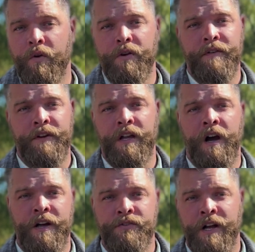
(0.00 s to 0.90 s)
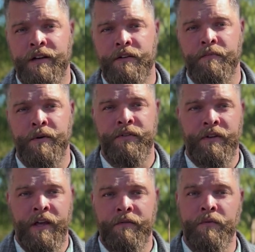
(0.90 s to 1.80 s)
or even a contractor per
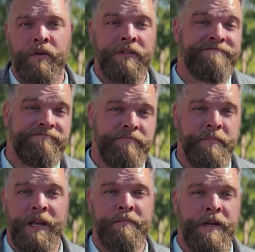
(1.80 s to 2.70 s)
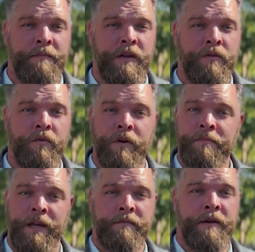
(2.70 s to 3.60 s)
se for BMW or
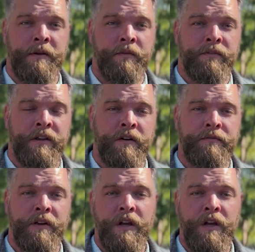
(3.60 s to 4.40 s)
BMW itself,